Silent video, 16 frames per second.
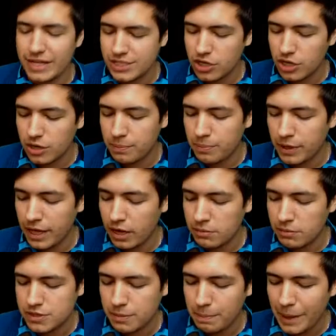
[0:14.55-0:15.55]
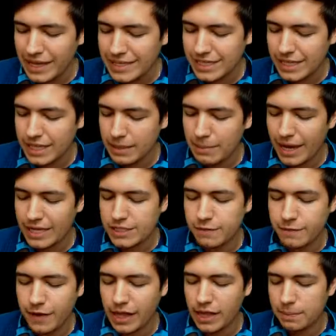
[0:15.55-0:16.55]
It's going to be able to basically make
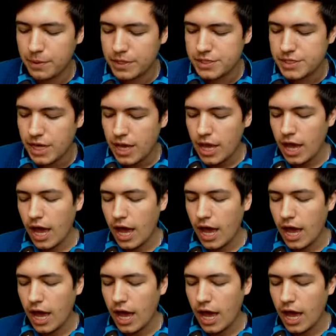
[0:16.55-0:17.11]
developers